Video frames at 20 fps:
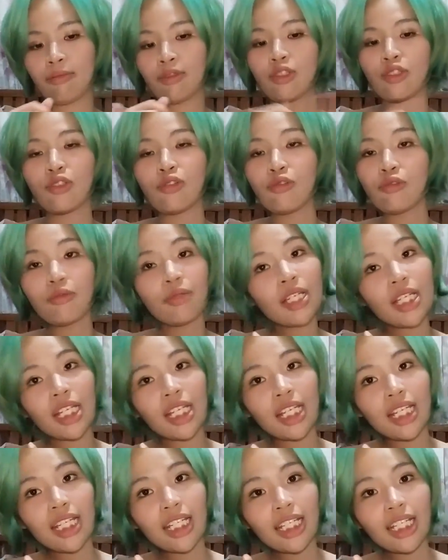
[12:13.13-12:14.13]

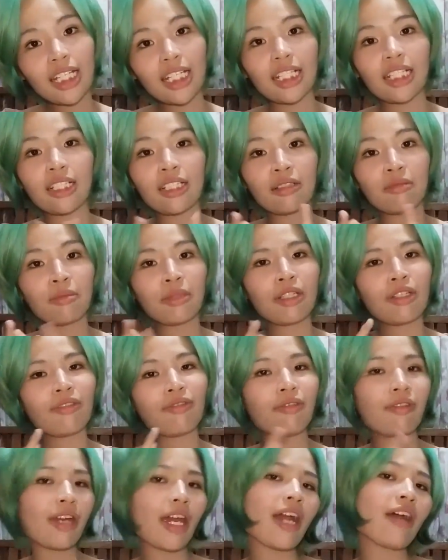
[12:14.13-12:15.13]
sewing, a little bit
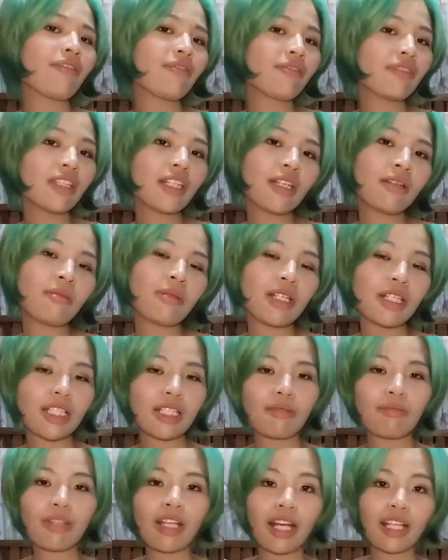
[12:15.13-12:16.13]
of crafting
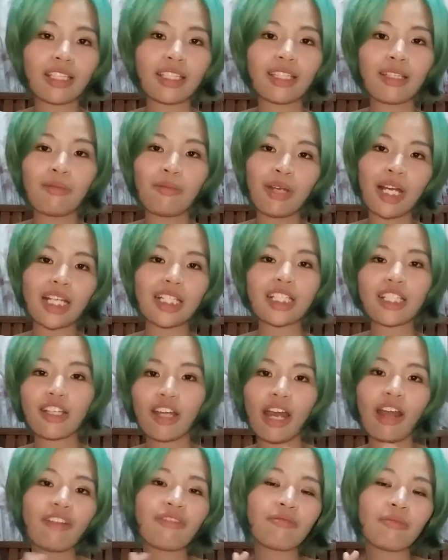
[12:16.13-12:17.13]
because I'm not the best
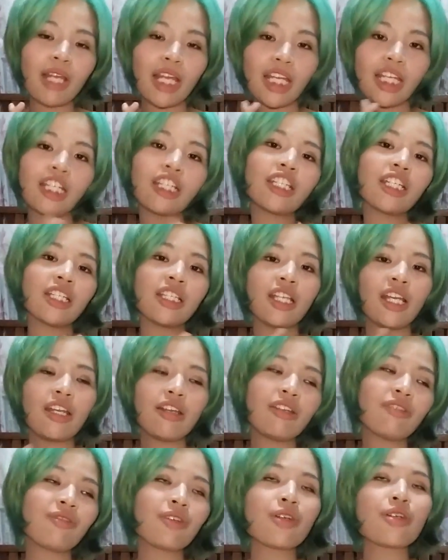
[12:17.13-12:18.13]
craft maker in the
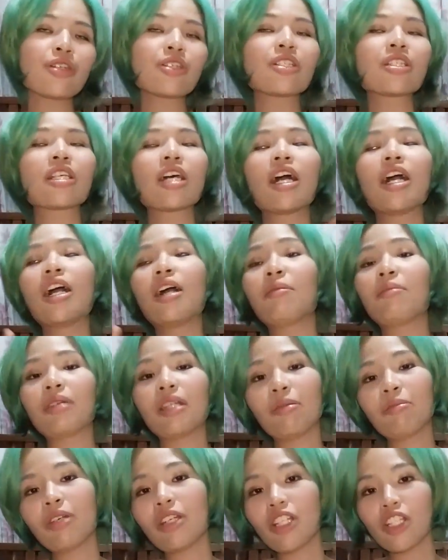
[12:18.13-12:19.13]
universe,
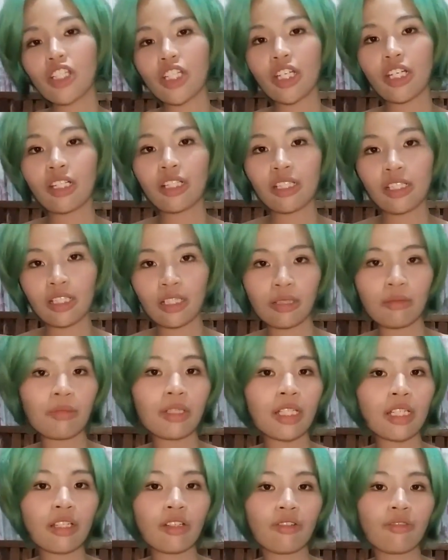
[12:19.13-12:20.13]
but I'm gonna share a little
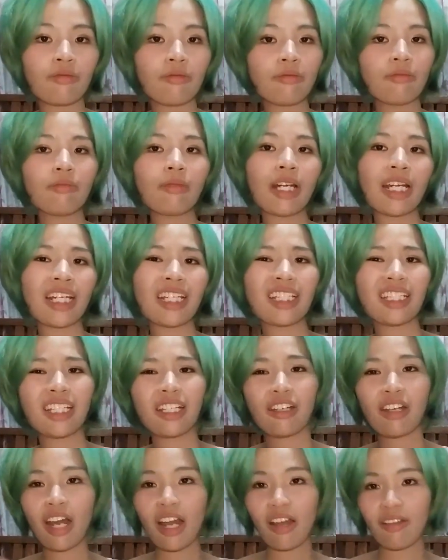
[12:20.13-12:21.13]
bit of
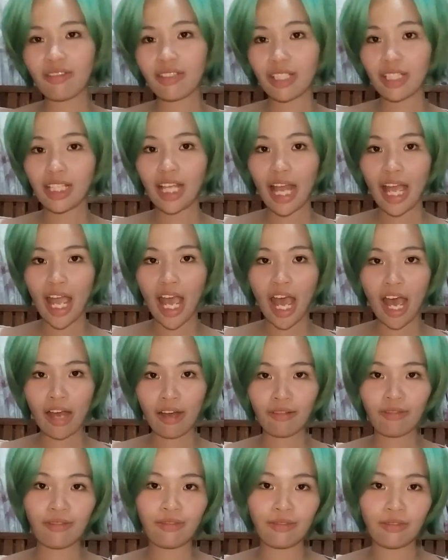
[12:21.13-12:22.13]
the crafts that I
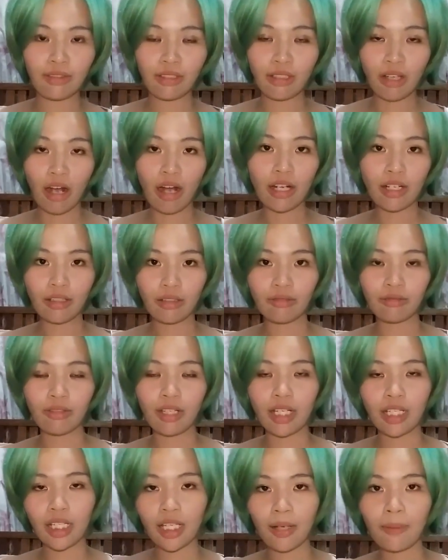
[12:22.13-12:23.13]
have done
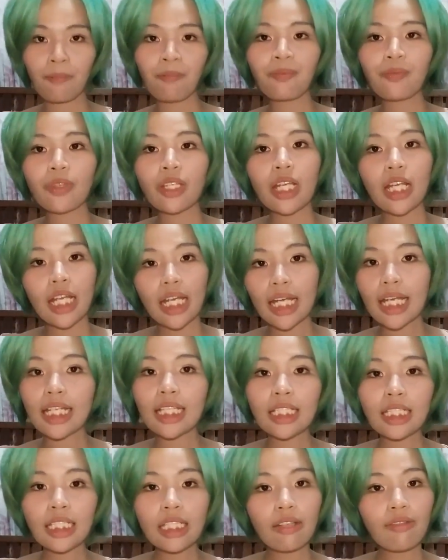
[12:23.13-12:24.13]
already.
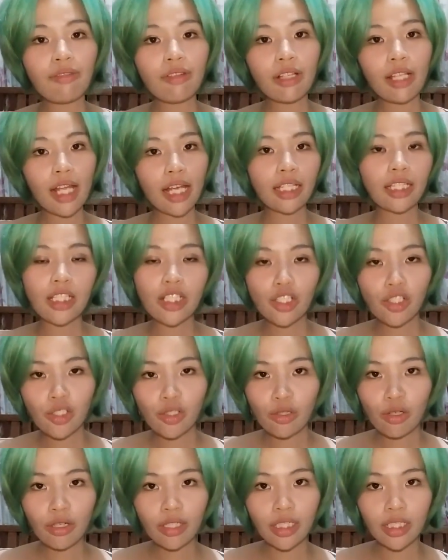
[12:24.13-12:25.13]
And if you like this
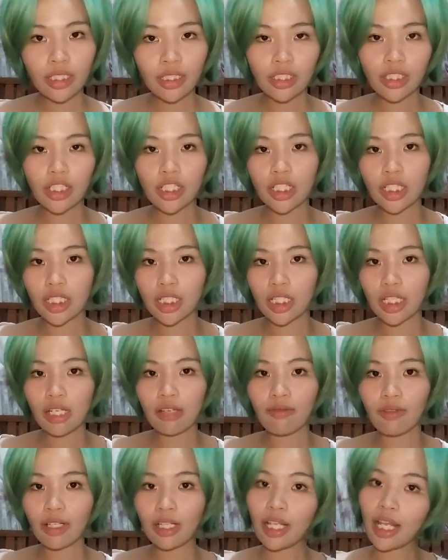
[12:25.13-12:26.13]
tutorial, just
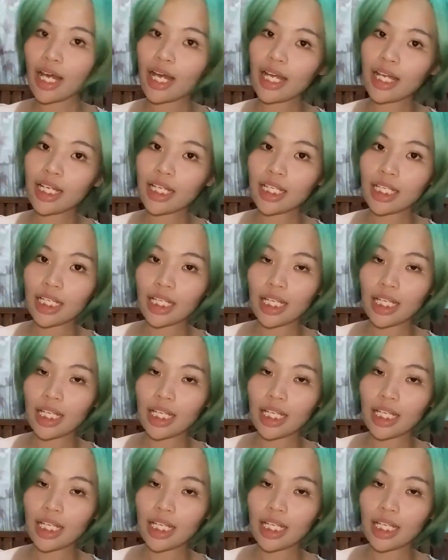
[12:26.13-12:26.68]
leave a like.